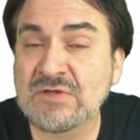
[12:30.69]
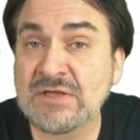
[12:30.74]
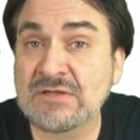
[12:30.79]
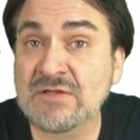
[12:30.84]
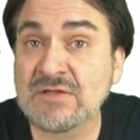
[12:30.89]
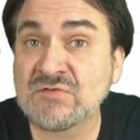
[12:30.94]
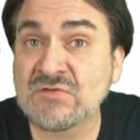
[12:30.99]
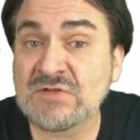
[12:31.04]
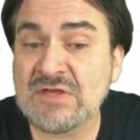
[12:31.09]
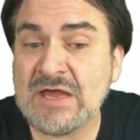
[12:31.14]

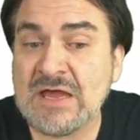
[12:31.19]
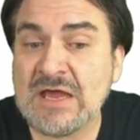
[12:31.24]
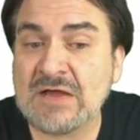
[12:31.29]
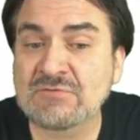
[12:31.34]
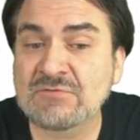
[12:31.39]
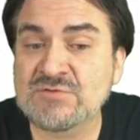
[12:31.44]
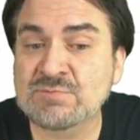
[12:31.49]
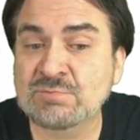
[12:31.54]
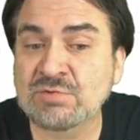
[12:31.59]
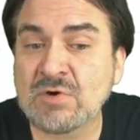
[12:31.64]
Again, that's the
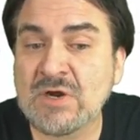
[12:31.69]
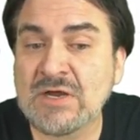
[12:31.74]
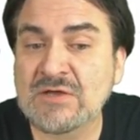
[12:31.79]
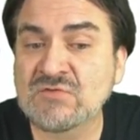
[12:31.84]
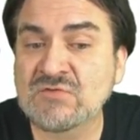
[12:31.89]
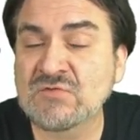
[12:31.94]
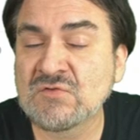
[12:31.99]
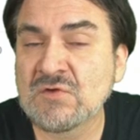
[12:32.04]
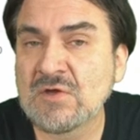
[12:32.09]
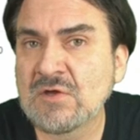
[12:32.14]
average
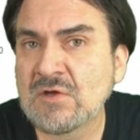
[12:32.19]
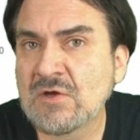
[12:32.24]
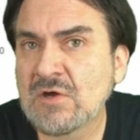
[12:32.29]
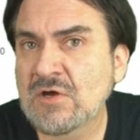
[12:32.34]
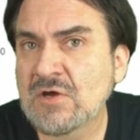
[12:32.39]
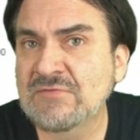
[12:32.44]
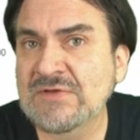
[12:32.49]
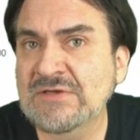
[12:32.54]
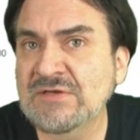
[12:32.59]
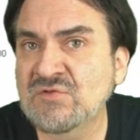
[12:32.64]
price
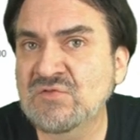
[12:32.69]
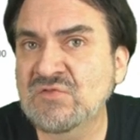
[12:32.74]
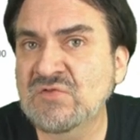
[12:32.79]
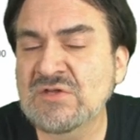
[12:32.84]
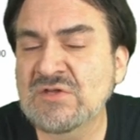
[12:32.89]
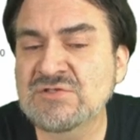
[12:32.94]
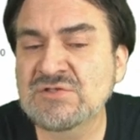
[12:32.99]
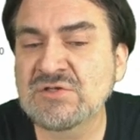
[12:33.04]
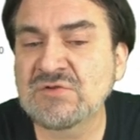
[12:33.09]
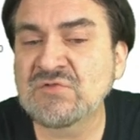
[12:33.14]
of any
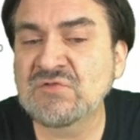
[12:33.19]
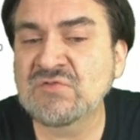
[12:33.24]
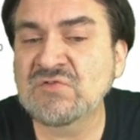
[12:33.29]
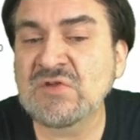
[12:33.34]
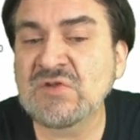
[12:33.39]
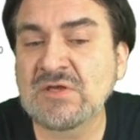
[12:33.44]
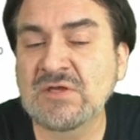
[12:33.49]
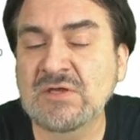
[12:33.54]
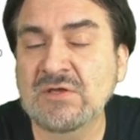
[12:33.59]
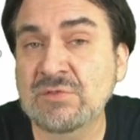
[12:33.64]

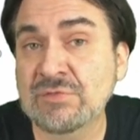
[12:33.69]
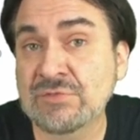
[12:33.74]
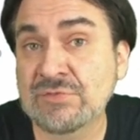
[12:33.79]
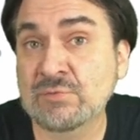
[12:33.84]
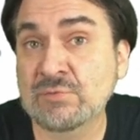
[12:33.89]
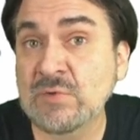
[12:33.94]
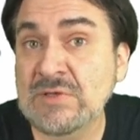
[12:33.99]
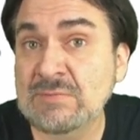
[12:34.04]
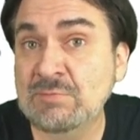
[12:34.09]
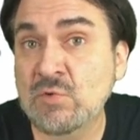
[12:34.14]
CGC
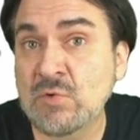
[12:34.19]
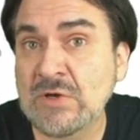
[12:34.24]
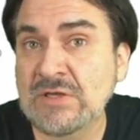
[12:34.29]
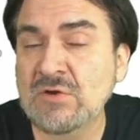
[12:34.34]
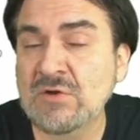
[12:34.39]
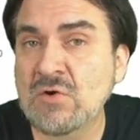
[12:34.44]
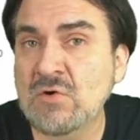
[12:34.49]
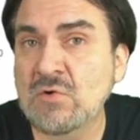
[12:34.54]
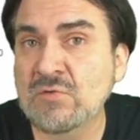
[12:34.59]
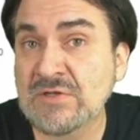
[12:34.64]

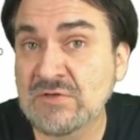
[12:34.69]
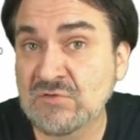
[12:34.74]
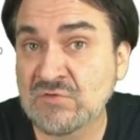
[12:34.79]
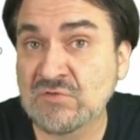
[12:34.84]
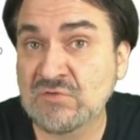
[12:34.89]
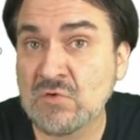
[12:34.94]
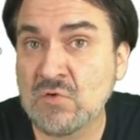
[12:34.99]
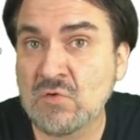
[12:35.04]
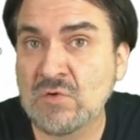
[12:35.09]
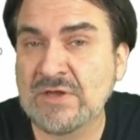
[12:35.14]
3.0 that's
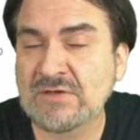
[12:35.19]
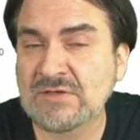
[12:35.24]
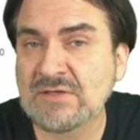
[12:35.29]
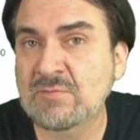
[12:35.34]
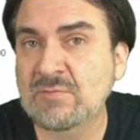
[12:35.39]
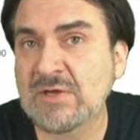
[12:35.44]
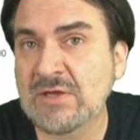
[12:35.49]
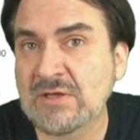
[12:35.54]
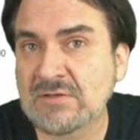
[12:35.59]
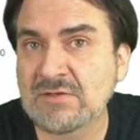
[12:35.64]
sold on
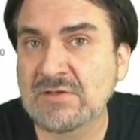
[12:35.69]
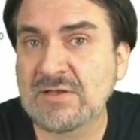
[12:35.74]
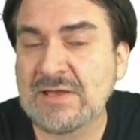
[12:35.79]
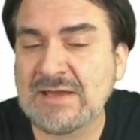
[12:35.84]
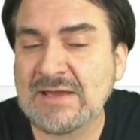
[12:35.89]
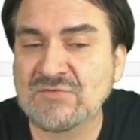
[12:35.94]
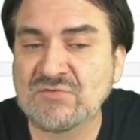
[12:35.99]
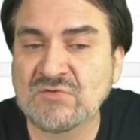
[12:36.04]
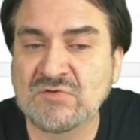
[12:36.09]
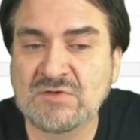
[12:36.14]
eBay in the
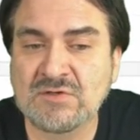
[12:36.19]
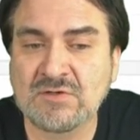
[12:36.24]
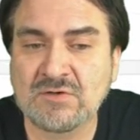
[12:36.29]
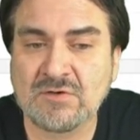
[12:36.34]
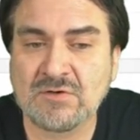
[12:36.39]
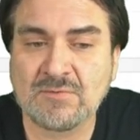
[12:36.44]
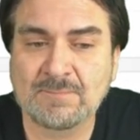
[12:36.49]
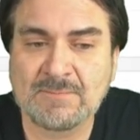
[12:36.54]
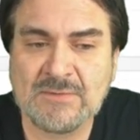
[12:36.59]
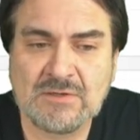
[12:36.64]
last
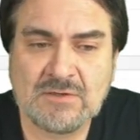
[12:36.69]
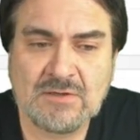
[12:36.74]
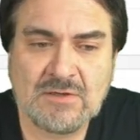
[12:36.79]
year.